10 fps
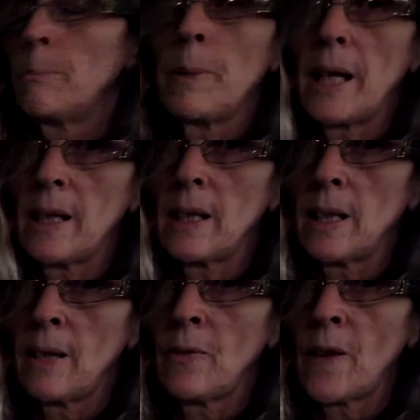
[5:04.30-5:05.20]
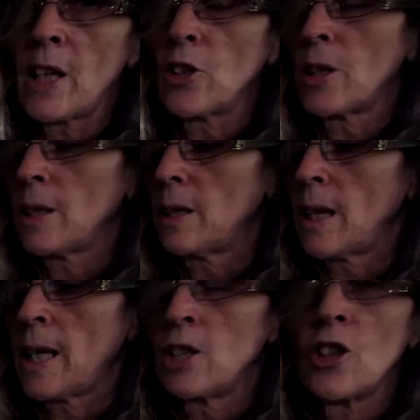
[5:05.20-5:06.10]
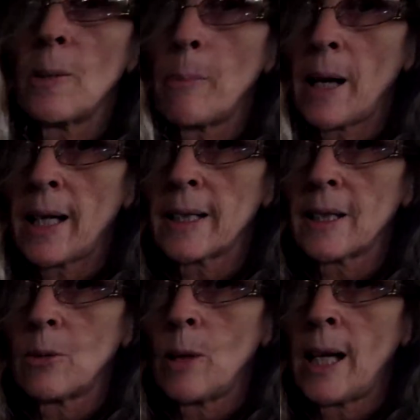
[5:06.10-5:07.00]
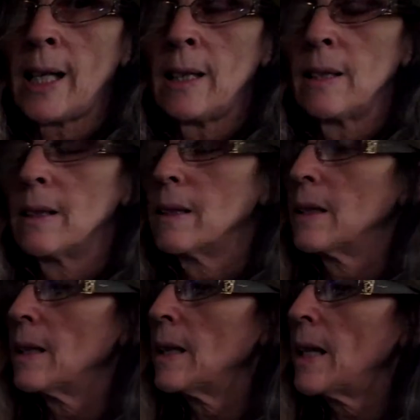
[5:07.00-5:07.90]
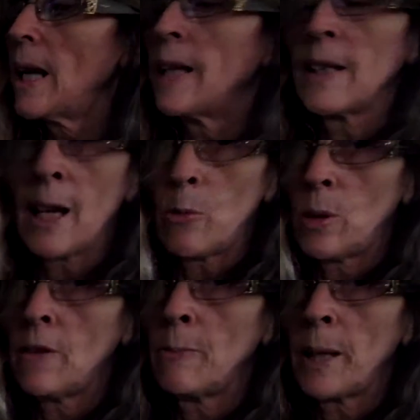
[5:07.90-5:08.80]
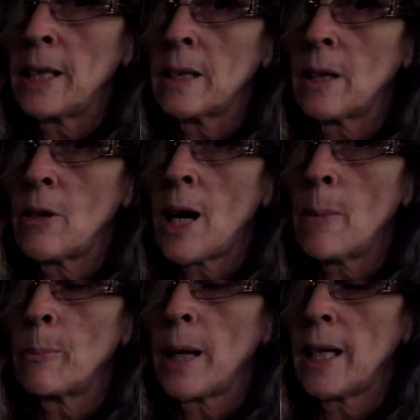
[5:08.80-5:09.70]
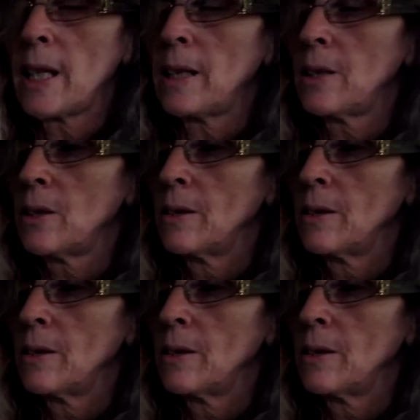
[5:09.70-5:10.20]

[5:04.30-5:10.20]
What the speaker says: beat the infection, and she passed away. And that would have been so heartbreaking.